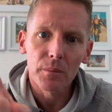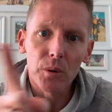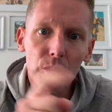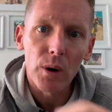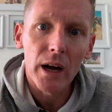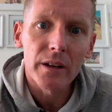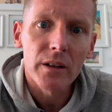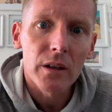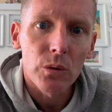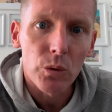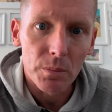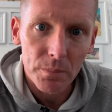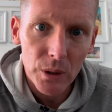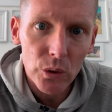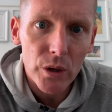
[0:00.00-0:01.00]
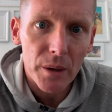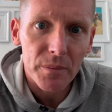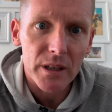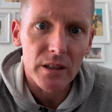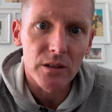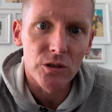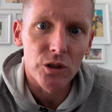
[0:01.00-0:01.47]
1, we build up
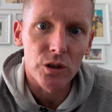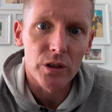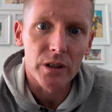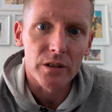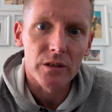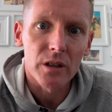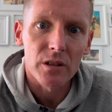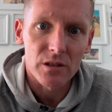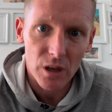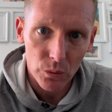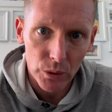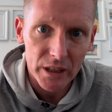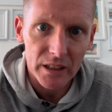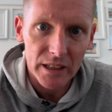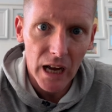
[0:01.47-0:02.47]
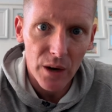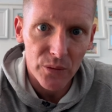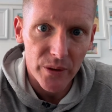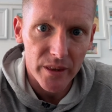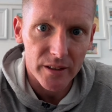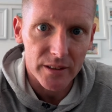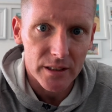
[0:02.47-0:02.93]
the endurance so we can cover
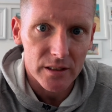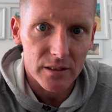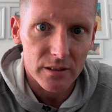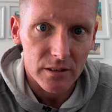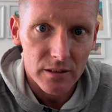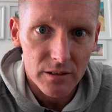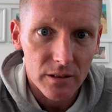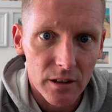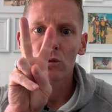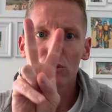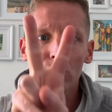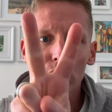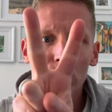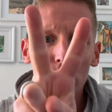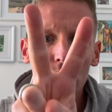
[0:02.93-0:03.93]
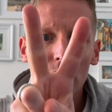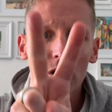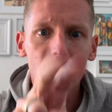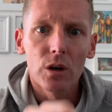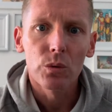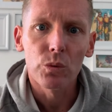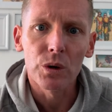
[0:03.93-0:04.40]
the distance. 2,
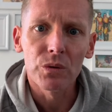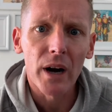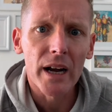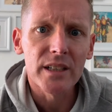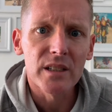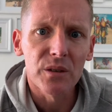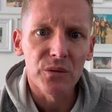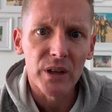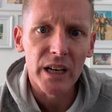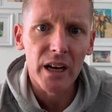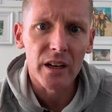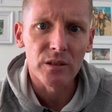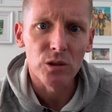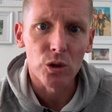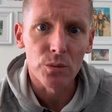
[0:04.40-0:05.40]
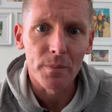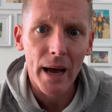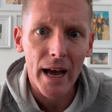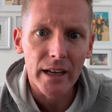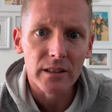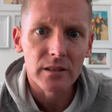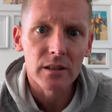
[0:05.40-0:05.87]
we raise the VO2
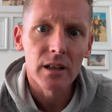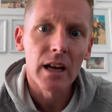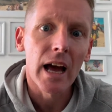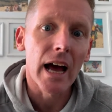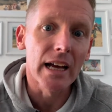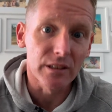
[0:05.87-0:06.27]
max as